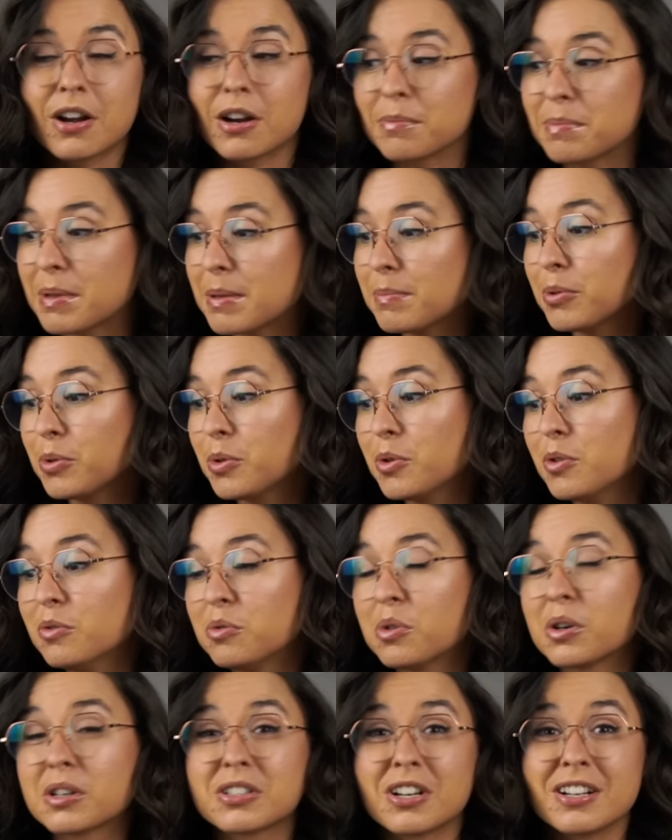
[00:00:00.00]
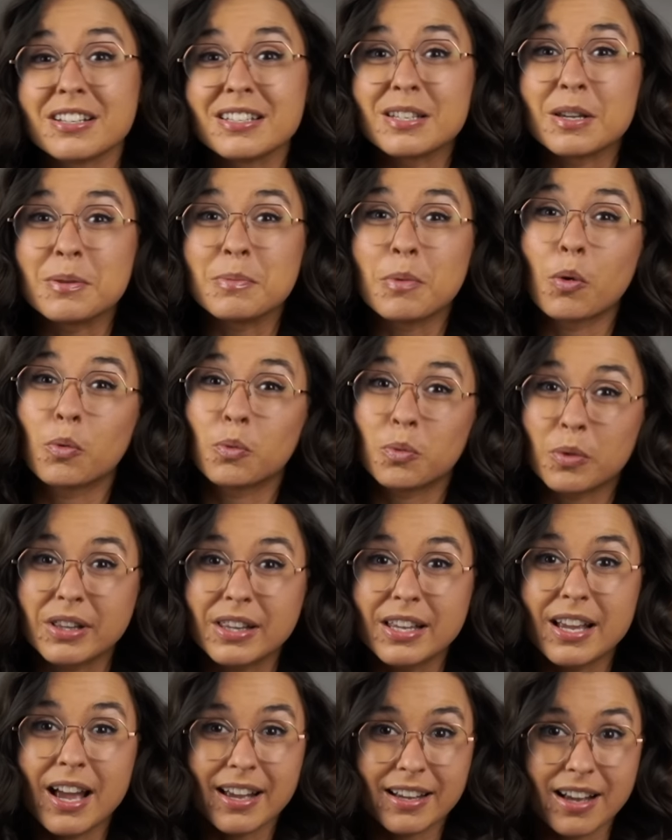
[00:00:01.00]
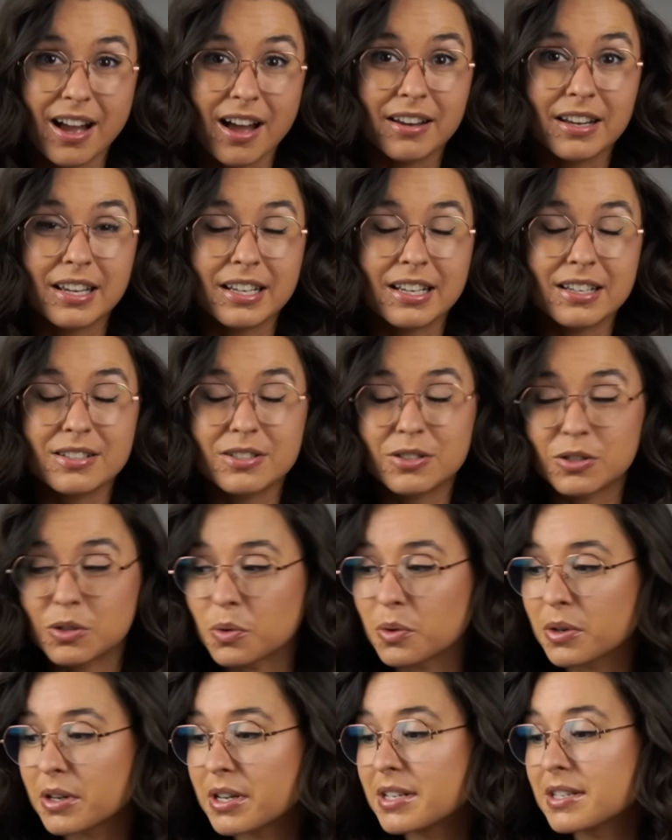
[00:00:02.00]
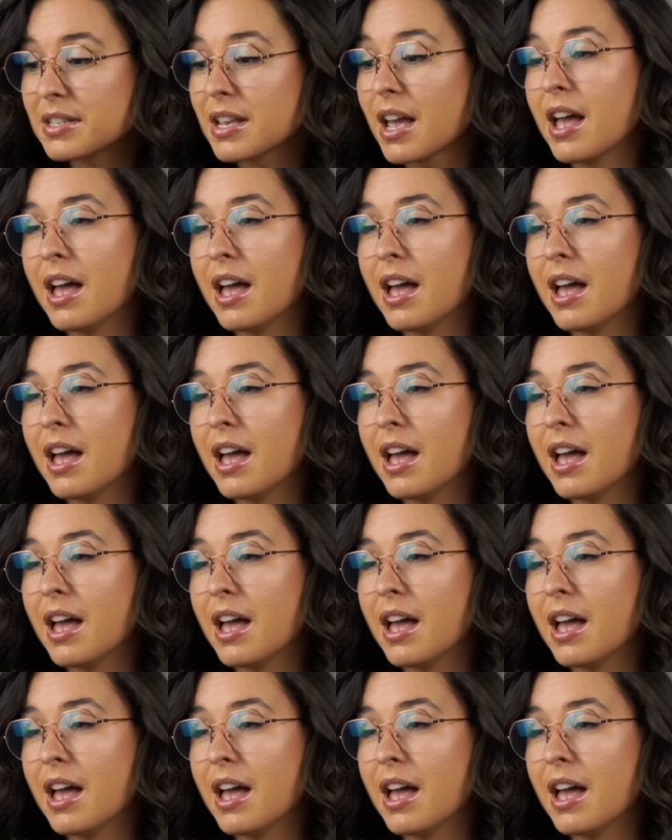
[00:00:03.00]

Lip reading: are people who've worked on some really iconic stories.